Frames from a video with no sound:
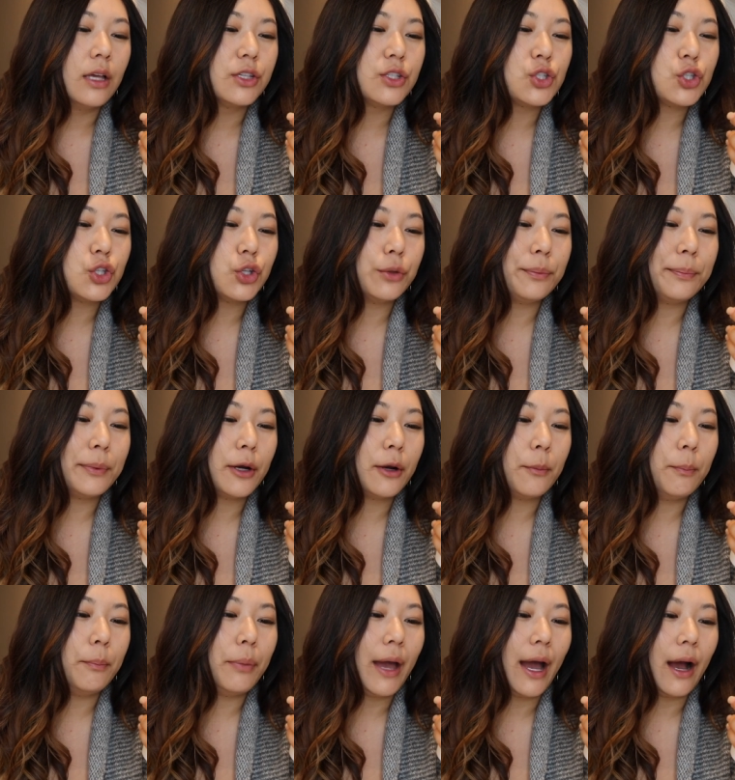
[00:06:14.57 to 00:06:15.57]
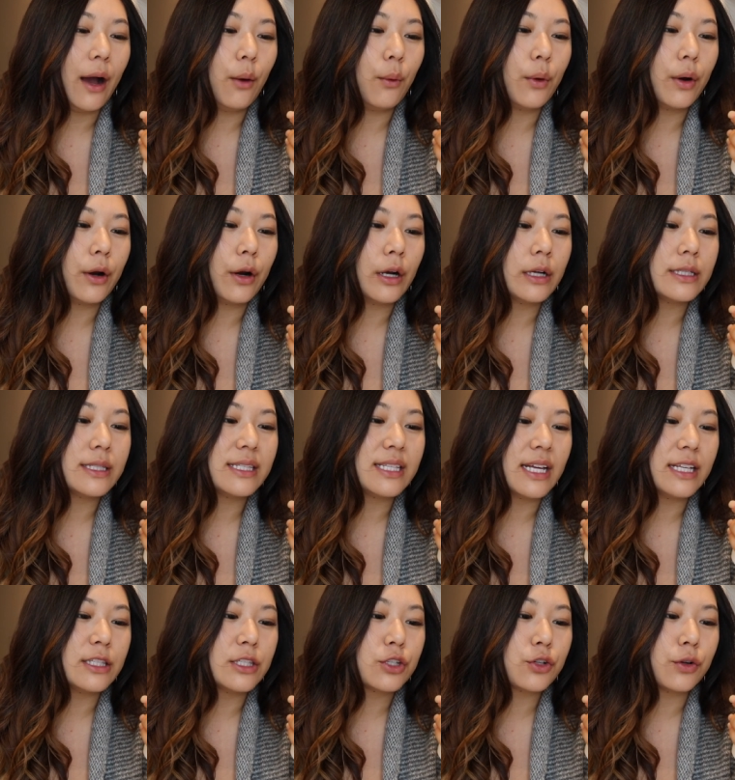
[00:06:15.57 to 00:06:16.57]
Super Power
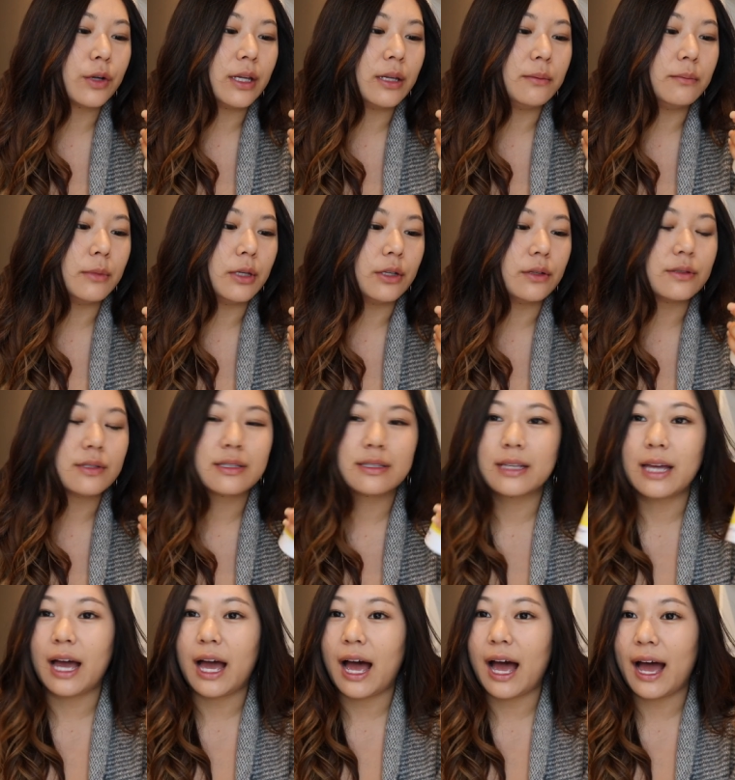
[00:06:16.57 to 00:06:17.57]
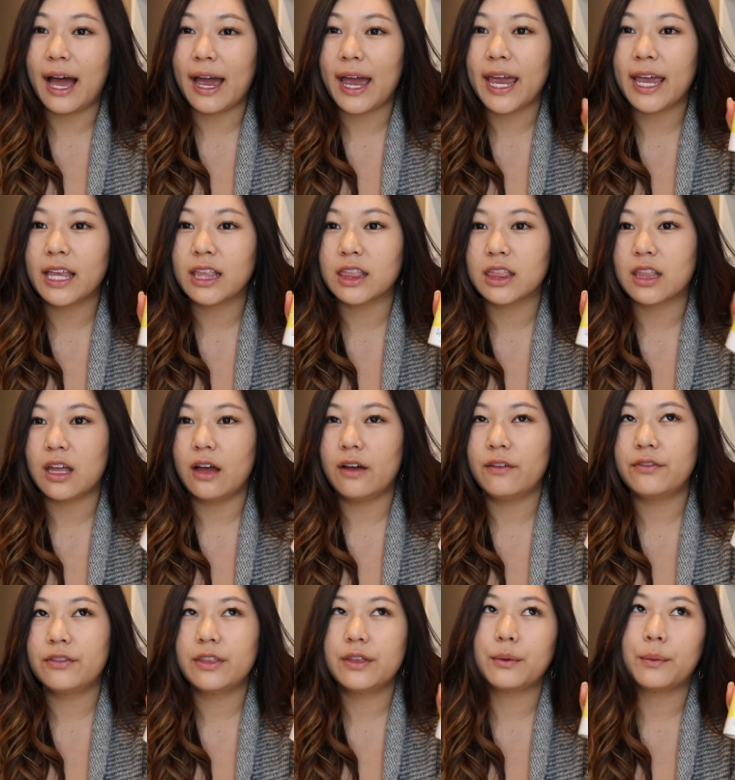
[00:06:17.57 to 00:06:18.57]
Sunscreen Mousse. I
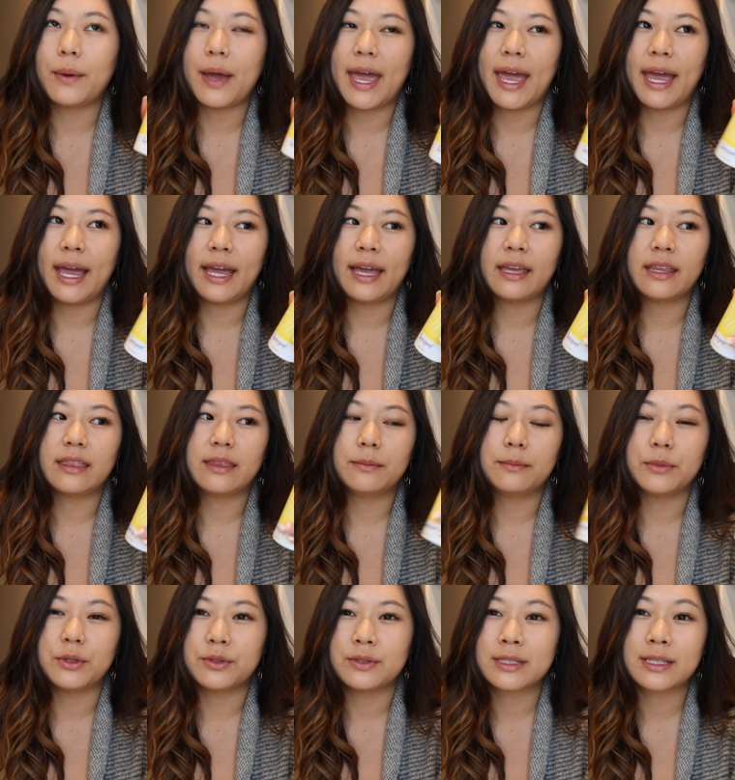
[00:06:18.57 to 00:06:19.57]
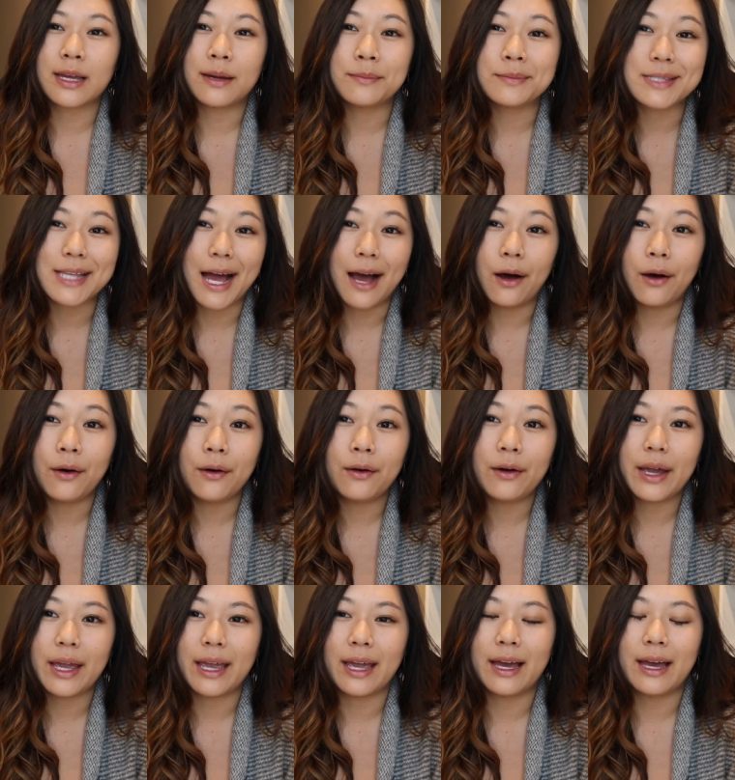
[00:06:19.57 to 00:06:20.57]
love the way the mousse comes
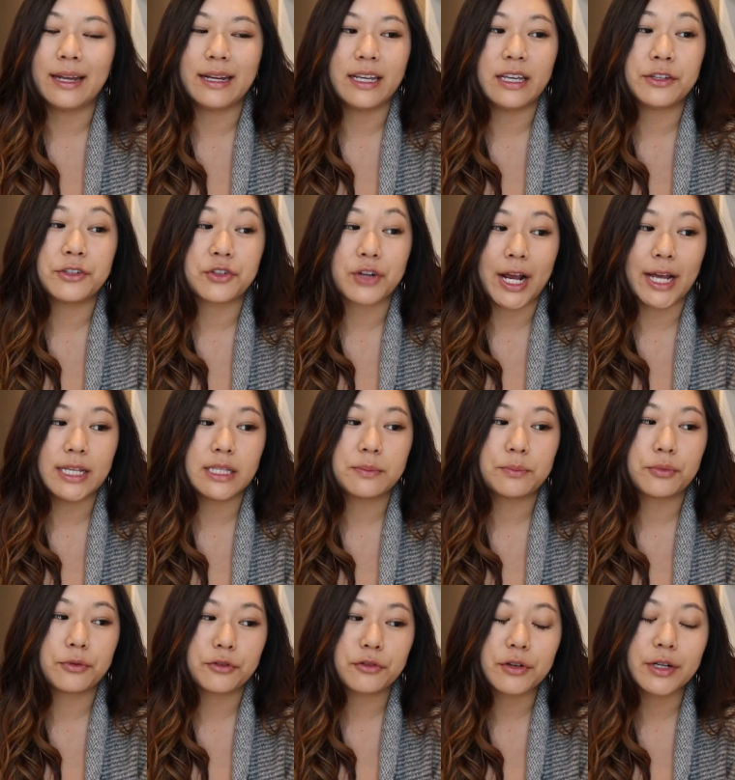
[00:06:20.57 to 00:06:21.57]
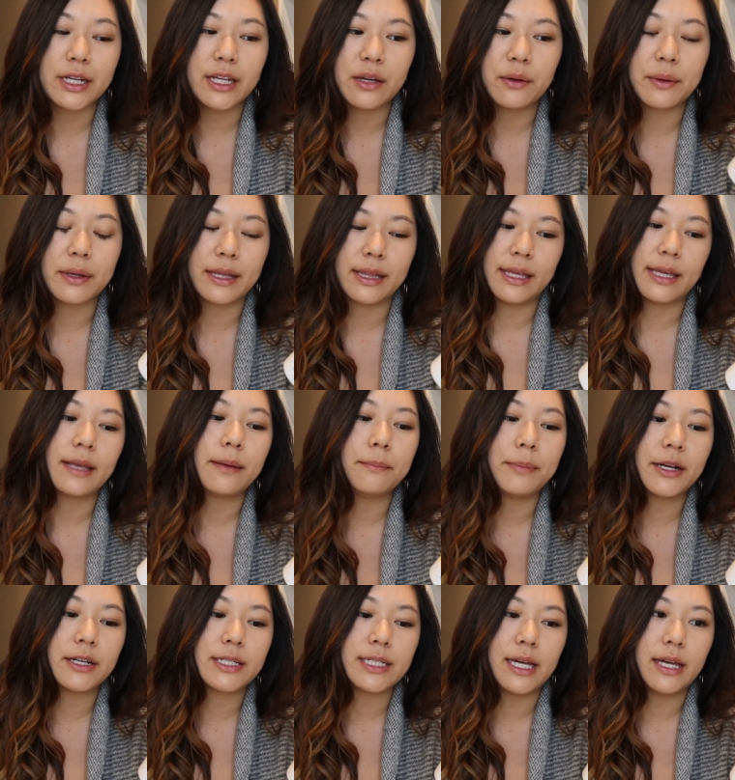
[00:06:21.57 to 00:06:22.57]
out and it dries pretty quickly
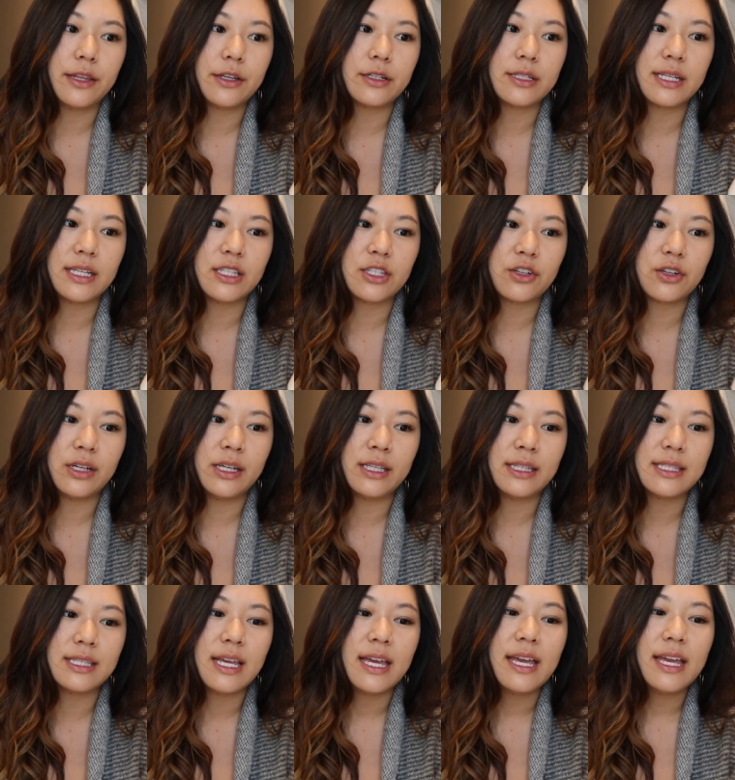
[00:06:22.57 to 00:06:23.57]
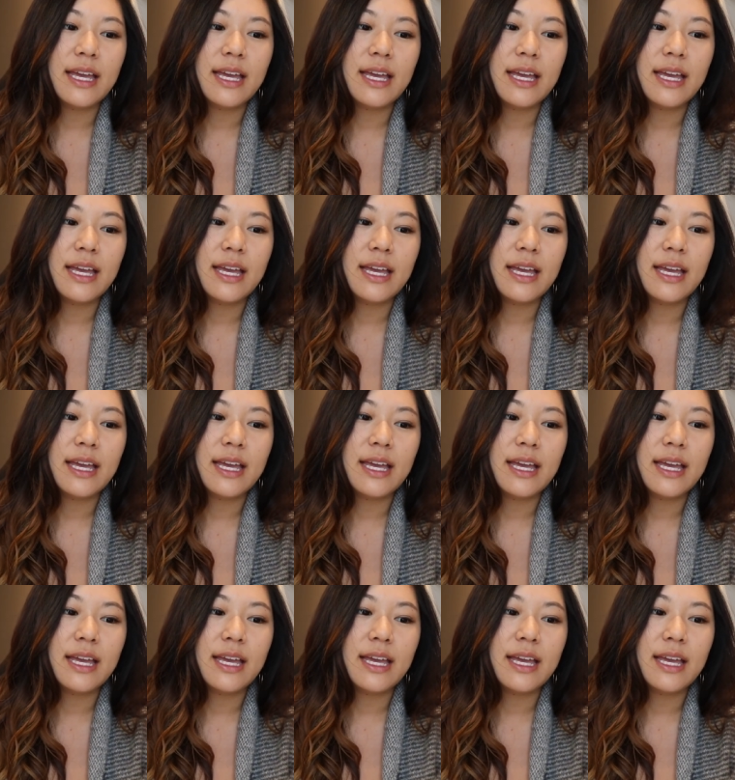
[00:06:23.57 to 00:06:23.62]
compared to other sunscreens.